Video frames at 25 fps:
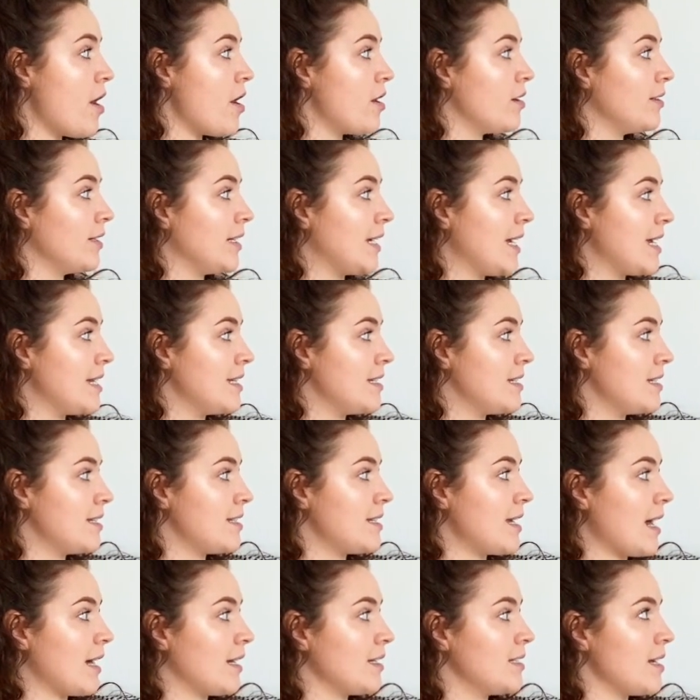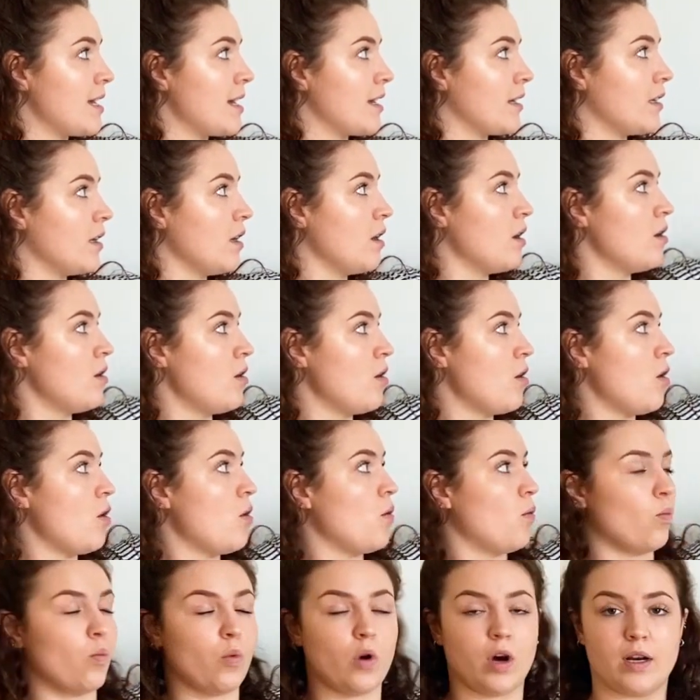only intersecting
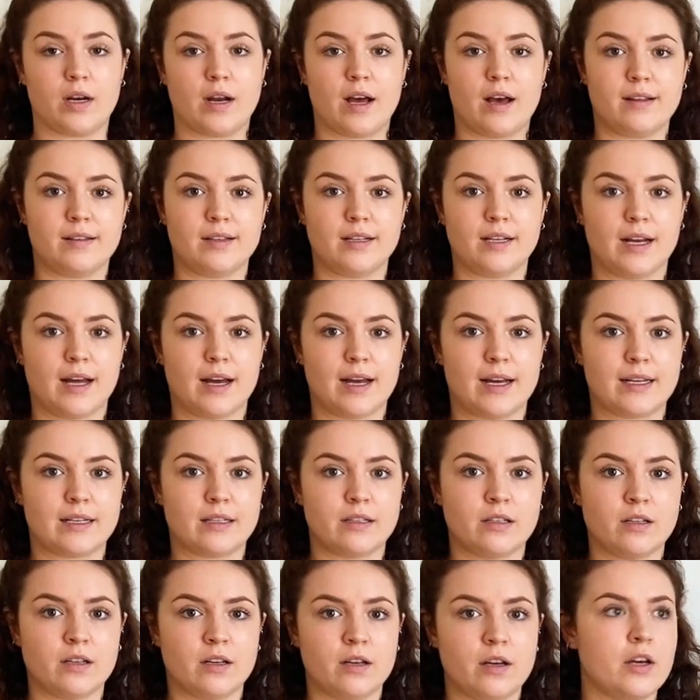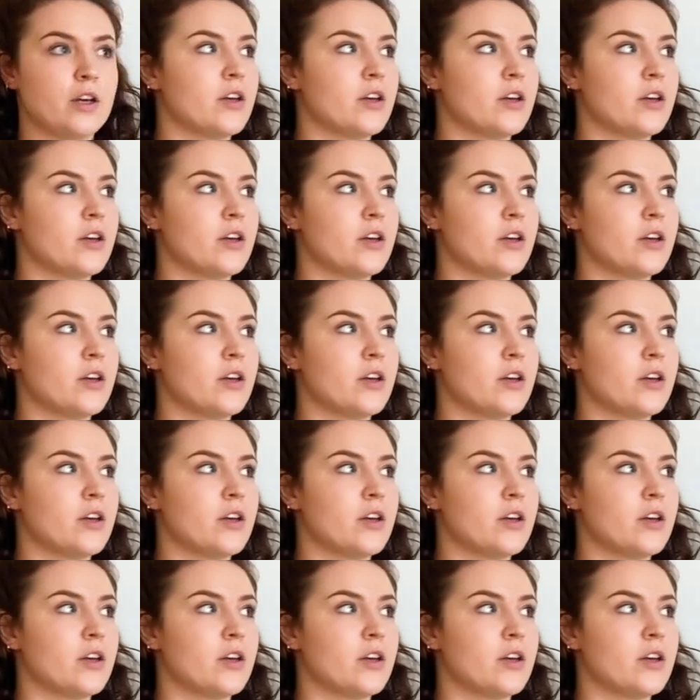one other line.